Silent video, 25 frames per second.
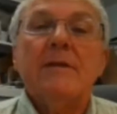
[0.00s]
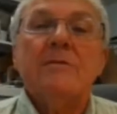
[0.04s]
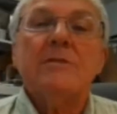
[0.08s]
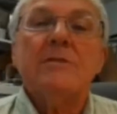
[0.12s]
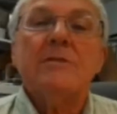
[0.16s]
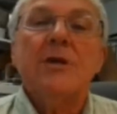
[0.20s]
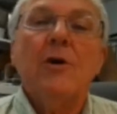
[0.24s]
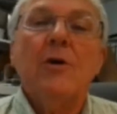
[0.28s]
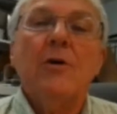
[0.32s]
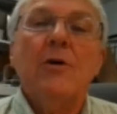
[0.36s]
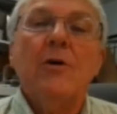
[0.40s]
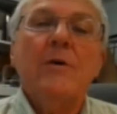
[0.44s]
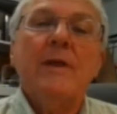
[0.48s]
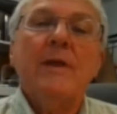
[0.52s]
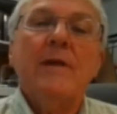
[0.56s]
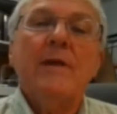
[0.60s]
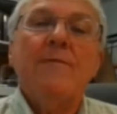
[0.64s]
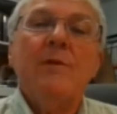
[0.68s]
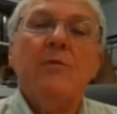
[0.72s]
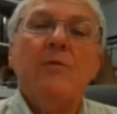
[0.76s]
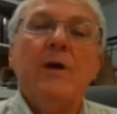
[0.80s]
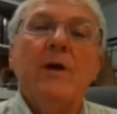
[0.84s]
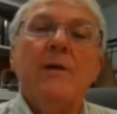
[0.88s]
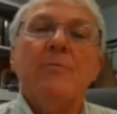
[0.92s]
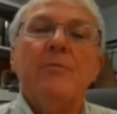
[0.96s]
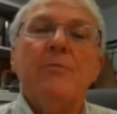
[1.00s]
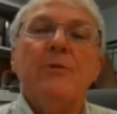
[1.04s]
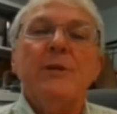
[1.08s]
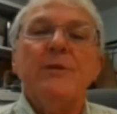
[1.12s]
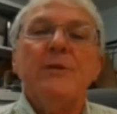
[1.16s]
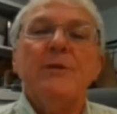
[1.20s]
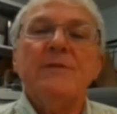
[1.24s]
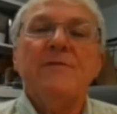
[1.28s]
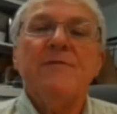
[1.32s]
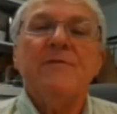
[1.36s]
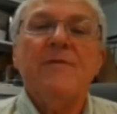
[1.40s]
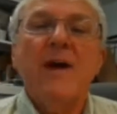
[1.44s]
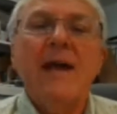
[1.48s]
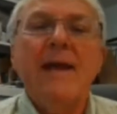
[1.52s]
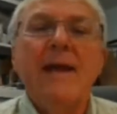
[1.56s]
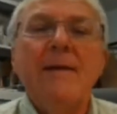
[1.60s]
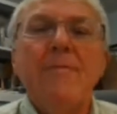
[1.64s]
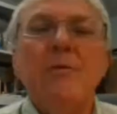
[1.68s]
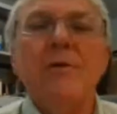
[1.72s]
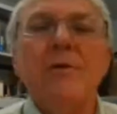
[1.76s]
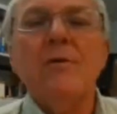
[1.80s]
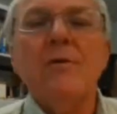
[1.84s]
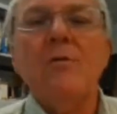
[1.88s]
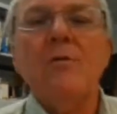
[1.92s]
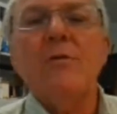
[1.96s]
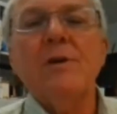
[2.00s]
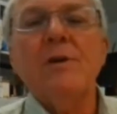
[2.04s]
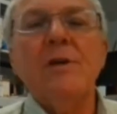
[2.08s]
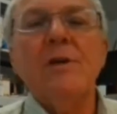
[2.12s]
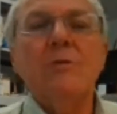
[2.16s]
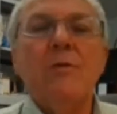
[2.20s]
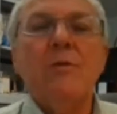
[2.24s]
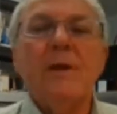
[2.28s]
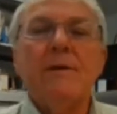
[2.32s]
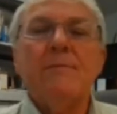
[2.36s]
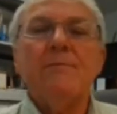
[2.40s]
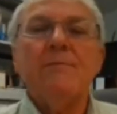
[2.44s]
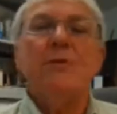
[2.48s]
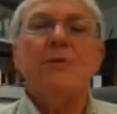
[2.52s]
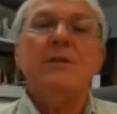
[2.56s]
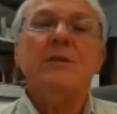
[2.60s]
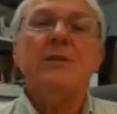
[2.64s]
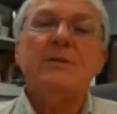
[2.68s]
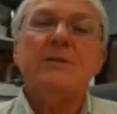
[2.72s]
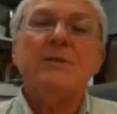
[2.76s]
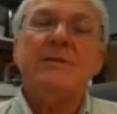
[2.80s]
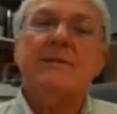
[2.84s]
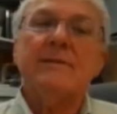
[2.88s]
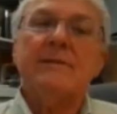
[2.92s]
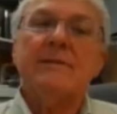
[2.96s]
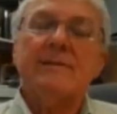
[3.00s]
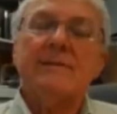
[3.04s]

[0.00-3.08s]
So if you want to produce fiber or you want to produce